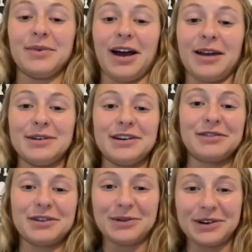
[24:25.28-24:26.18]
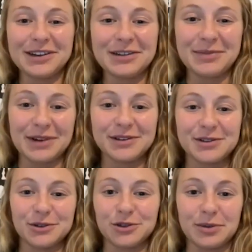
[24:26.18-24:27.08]
mean, if you want to give my
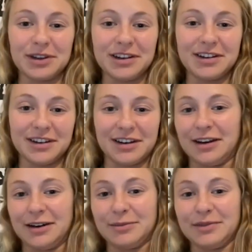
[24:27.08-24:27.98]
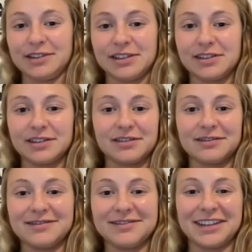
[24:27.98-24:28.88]
social media, it's
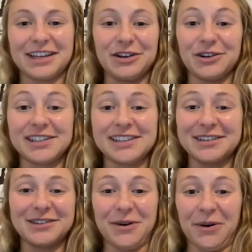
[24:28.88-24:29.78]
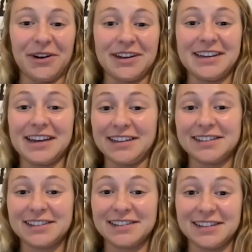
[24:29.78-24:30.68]
Kiersten
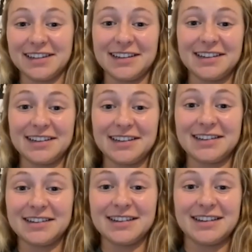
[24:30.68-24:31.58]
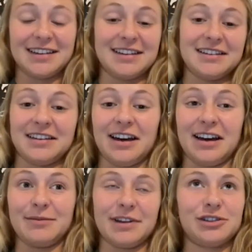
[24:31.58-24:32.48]
Reszkowski.
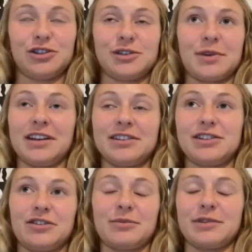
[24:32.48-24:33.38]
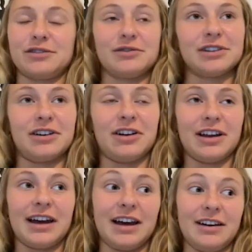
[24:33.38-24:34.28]
That's just my Instagram. That's really all I
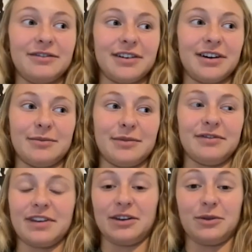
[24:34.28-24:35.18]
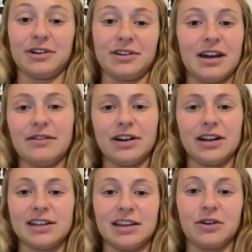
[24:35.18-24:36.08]
have. If anyone ever
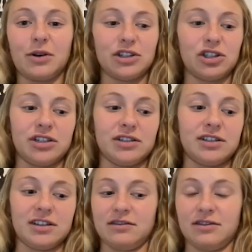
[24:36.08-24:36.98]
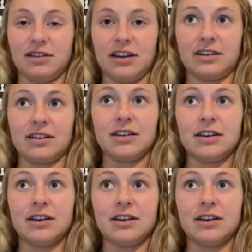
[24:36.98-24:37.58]
has any questions and they're like